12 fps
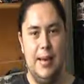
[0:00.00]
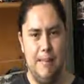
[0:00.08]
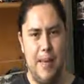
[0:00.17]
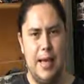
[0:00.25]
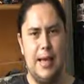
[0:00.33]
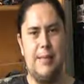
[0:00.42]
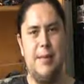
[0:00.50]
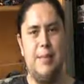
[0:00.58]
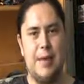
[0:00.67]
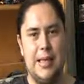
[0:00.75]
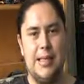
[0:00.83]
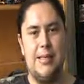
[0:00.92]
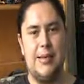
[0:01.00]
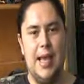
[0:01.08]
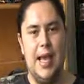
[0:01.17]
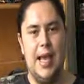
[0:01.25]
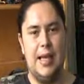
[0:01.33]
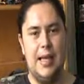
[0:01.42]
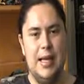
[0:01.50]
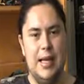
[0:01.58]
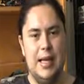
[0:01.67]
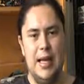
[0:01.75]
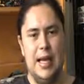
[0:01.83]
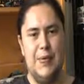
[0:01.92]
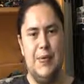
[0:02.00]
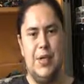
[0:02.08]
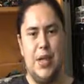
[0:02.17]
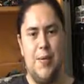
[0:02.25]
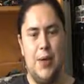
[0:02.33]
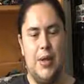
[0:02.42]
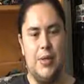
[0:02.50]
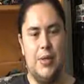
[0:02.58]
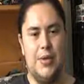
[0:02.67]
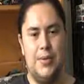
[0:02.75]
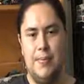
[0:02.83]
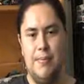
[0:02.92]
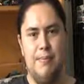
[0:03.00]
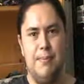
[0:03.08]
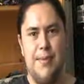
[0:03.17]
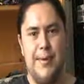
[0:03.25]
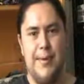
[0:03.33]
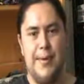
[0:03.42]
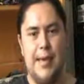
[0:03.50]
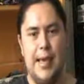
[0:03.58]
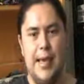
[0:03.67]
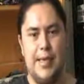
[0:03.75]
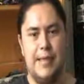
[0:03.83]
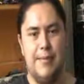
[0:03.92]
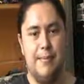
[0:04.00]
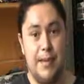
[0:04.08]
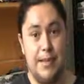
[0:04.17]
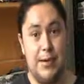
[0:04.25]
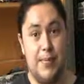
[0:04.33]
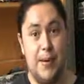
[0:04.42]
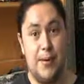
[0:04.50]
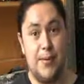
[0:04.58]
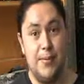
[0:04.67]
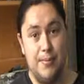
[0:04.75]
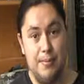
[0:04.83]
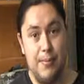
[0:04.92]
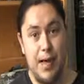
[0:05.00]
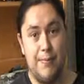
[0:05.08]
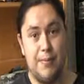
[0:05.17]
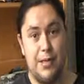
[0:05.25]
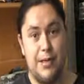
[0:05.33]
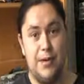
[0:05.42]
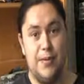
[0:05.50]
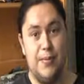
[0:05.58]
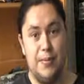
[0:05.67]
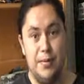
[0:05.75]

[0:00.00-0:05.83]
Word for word: Make them the best you can. If you don't want to, who cares? It's your model, up to you.